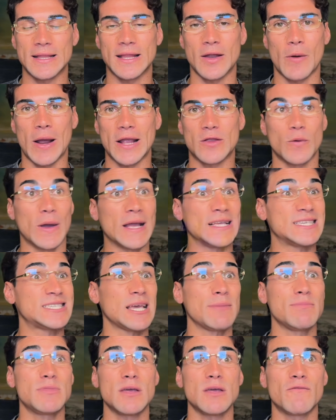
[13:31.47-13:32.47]
the right way,
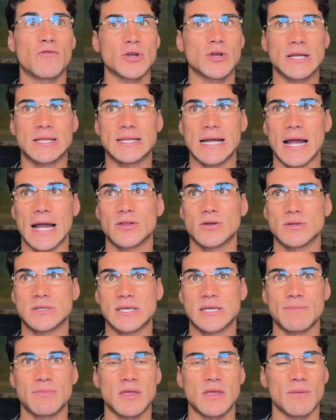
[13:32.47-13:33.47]
same thing for the title,
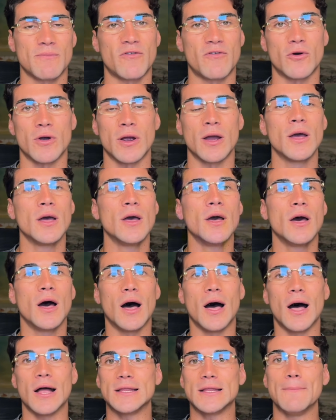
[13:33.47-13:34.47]
same thing for
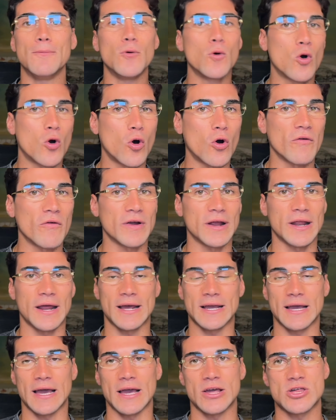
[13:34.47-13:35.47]
the book cover,
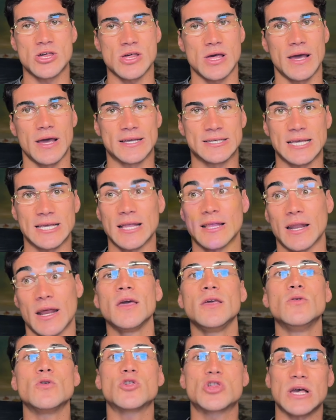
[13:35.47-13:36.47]
etc.
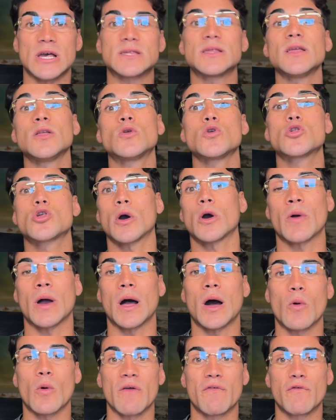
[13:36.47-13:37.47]
You just need to join
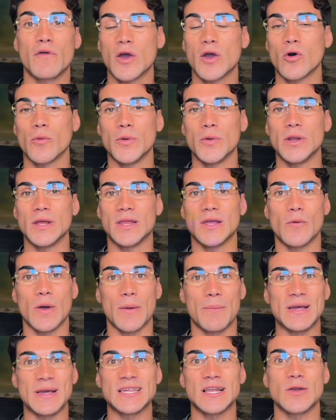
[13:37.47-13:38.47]
our free community,
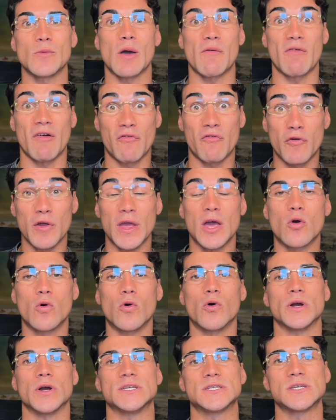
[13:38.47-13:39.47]
where basically we have a free
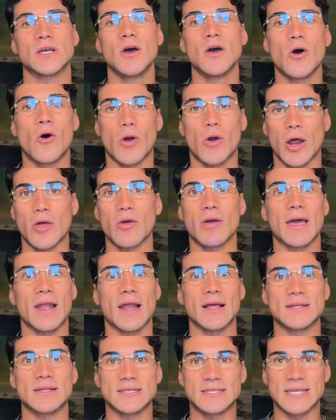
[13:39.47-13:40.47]
course on how you can
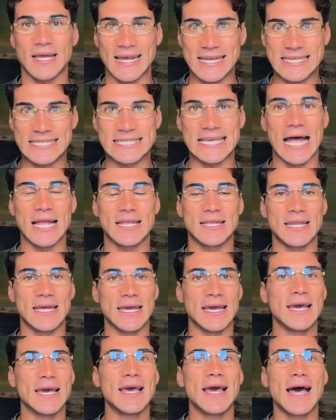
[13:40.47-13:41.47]
understand
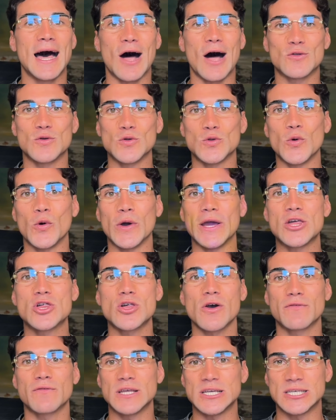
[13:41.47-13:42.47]
exactly how to do
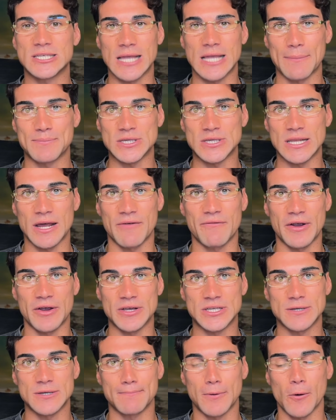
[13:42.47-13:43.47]
each of these steps in a very
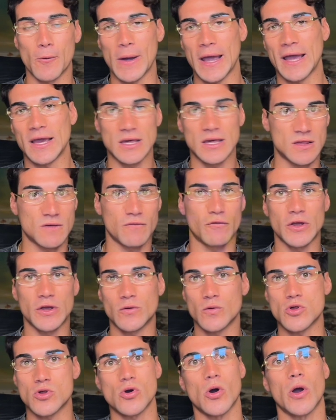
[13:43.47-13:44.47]
simple way. It's free
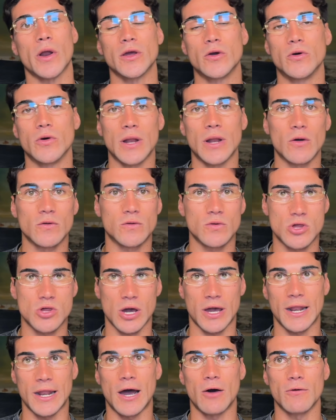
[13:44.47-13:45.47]
to join. Go now to
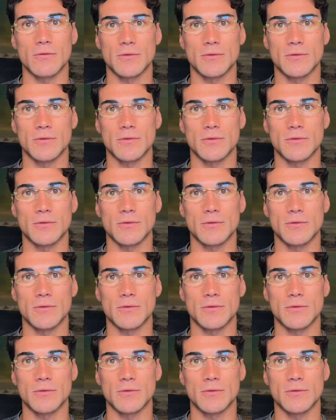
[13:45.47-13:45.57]
check it out.